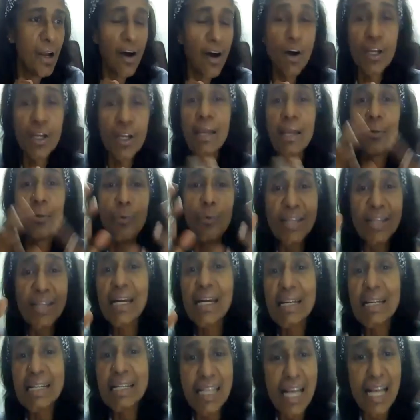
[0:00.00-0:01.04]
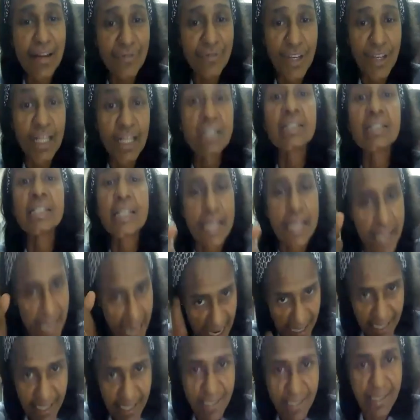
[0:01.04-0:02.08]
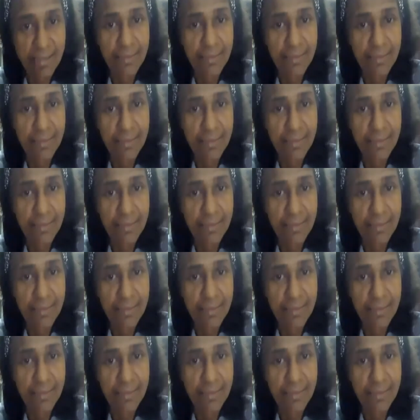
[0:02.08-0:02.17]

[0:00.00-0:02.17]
Okay, whether it is efficacy, yes.